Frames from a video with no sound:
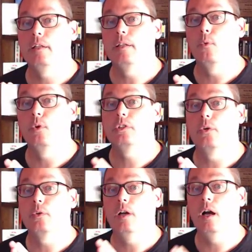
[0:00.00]
the more it's going
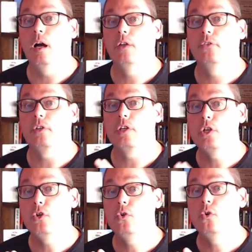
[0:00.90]
to cost
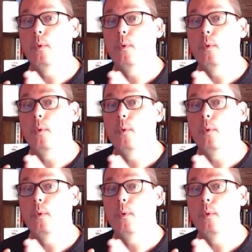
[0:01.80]
you